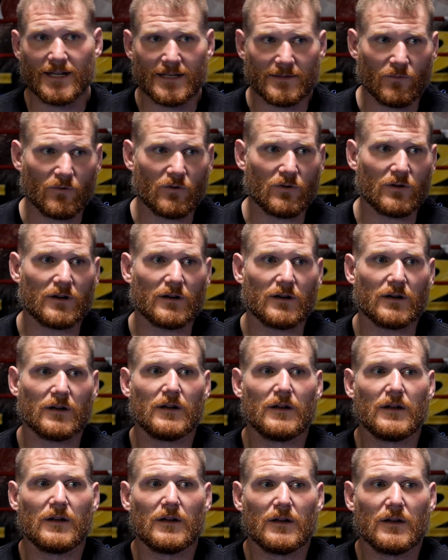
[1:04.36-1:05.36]
He's more
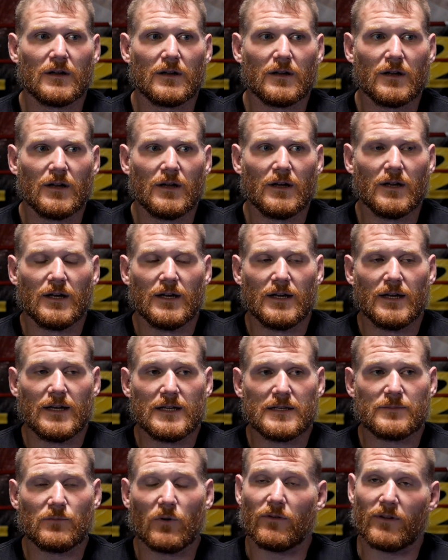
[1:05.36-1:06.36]

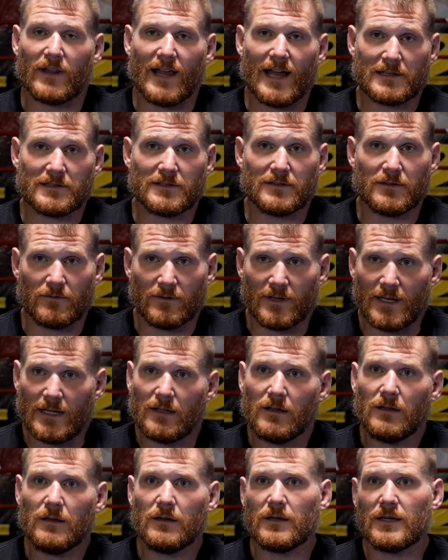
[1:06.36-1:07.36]
relaxed in the
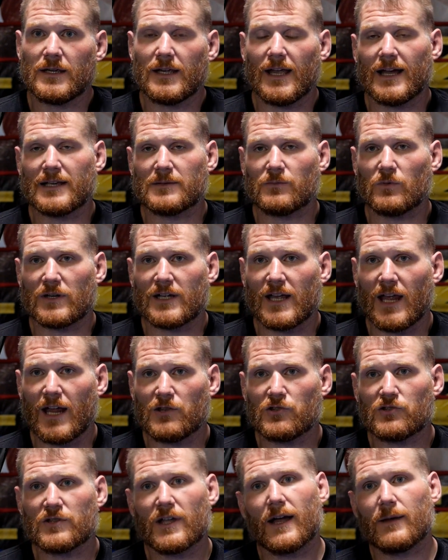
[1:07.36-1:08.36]
ring. He has more
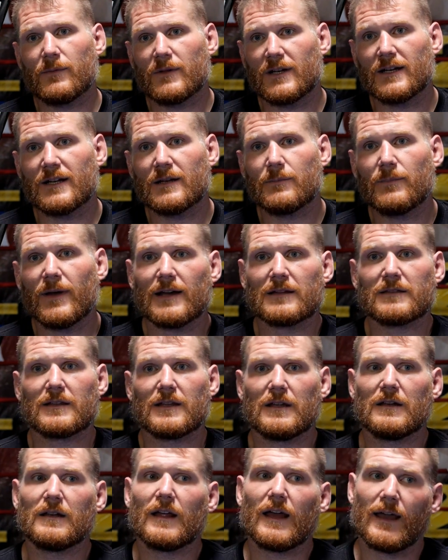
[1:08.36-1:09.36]
cage time than he did back
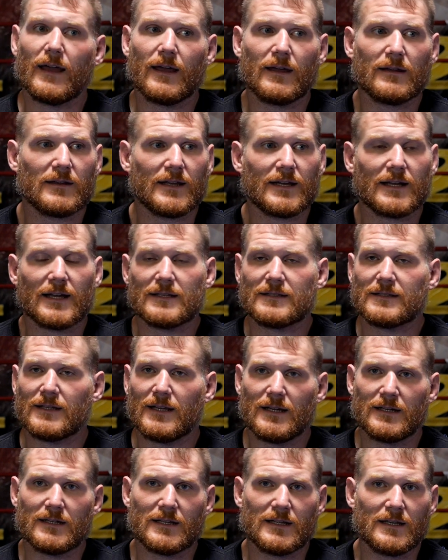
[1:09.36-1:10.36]
then. And like I
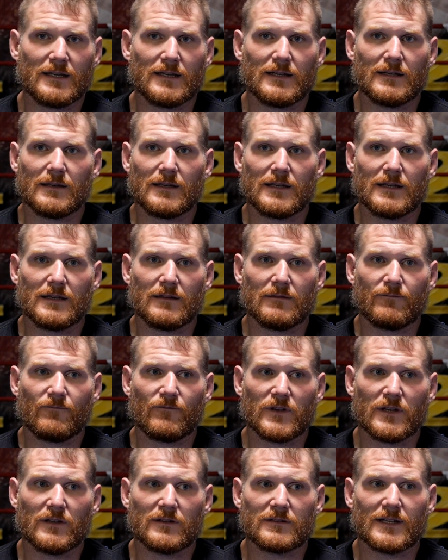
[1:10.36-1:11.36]
said, he
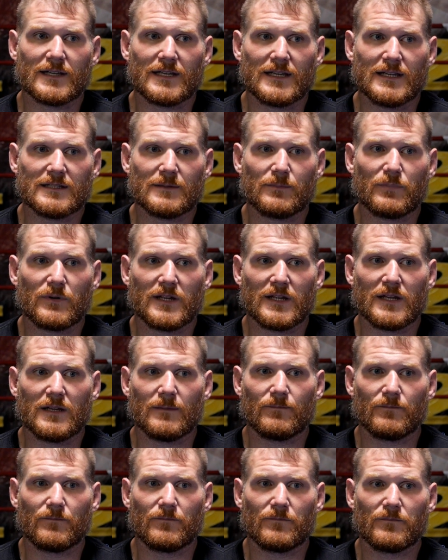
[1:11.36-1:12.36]
feels like he's a
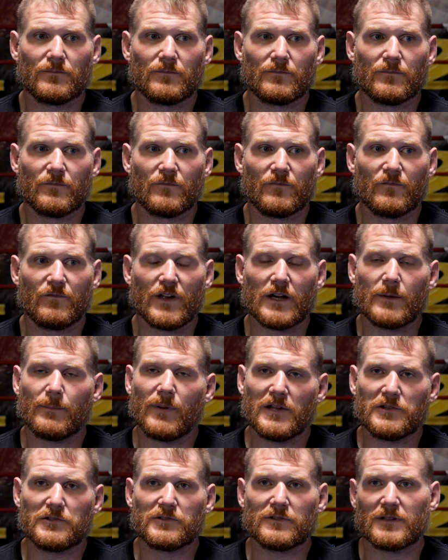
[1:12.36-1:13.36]
pretty fair
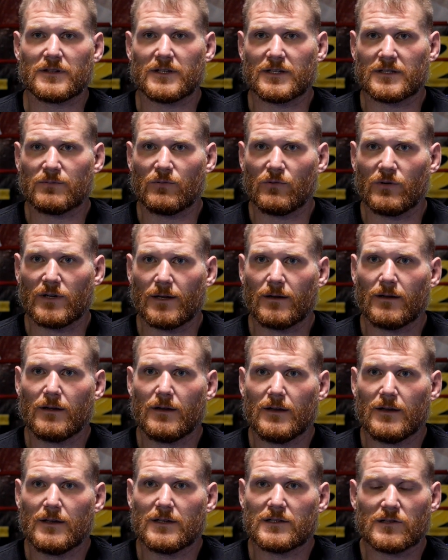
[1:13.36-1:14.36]
puncher at this point.
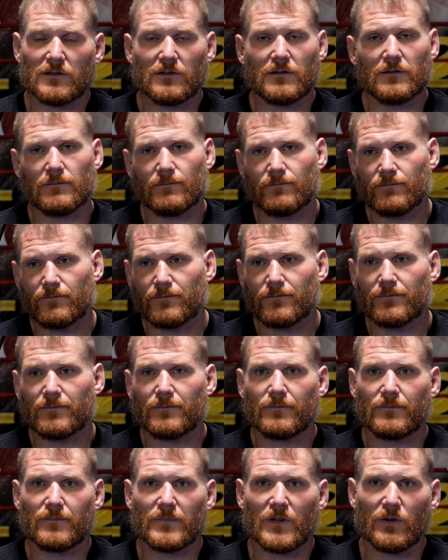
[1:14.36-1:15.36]
So
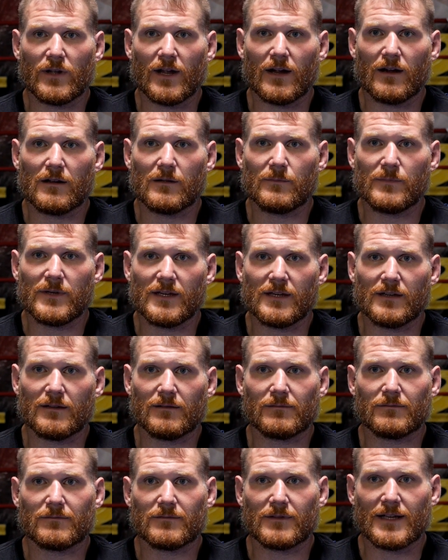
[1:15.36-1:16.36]
Nogueira
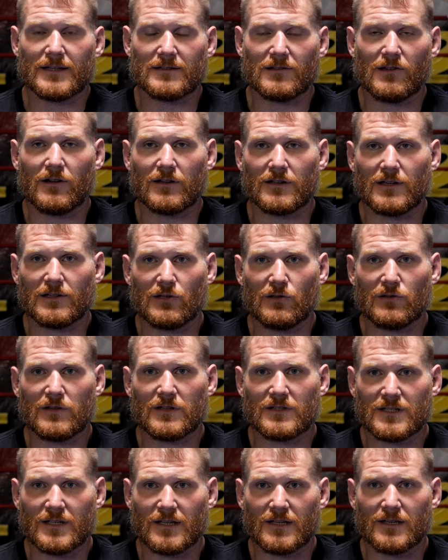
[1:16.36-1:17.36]
being as long in the tooth
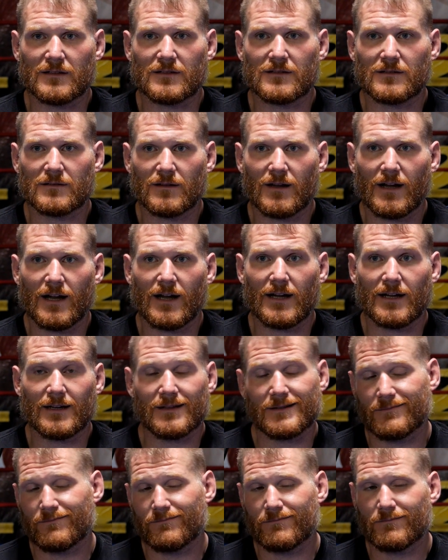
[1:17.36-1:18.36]
as he is, I